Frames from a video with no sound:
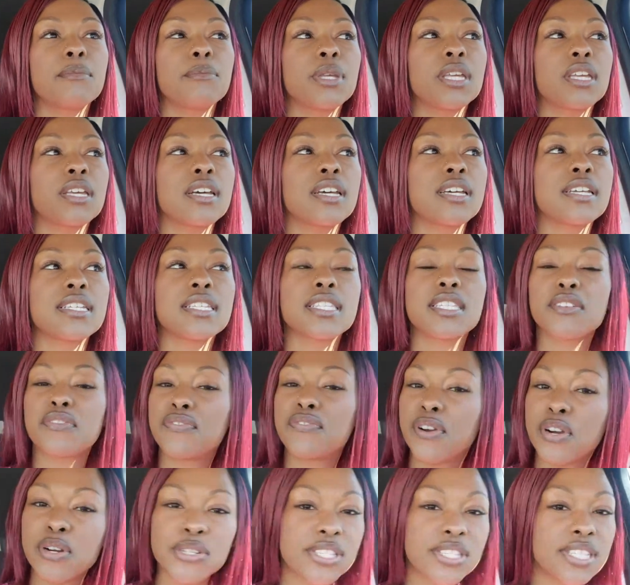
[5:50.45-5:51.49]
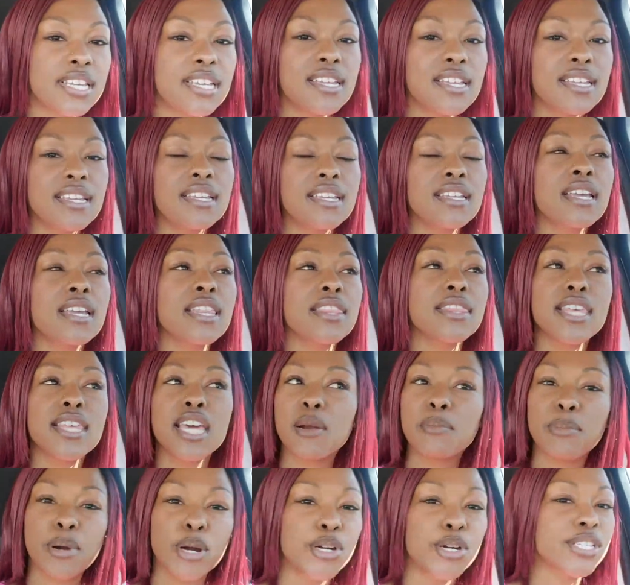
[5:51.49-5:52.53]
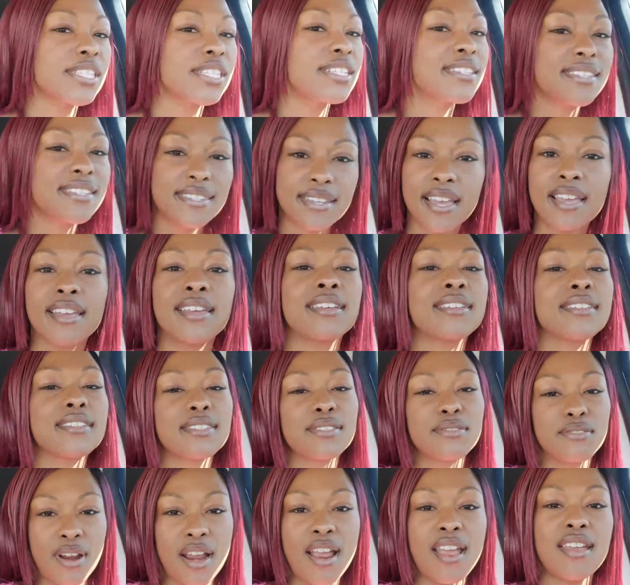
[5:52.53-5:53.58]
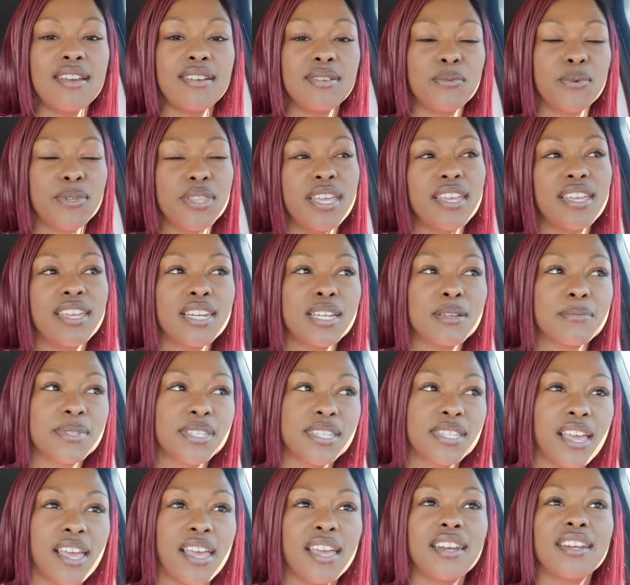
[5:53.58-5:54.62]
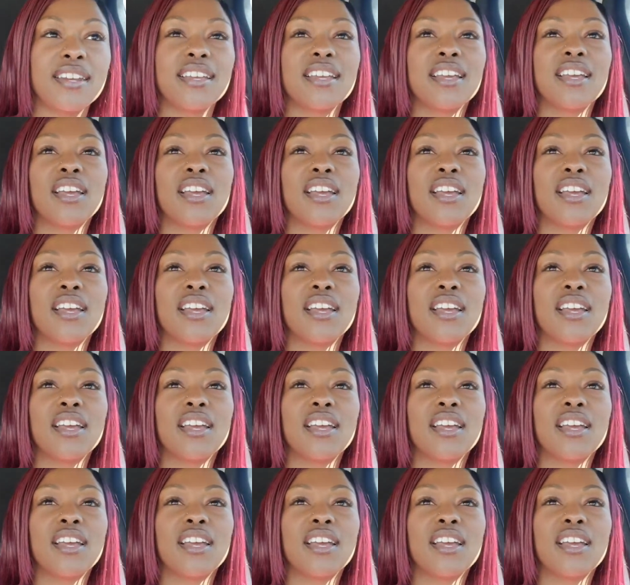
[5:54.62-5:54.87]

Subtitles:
because the first thing that a person says, right, when they get upset,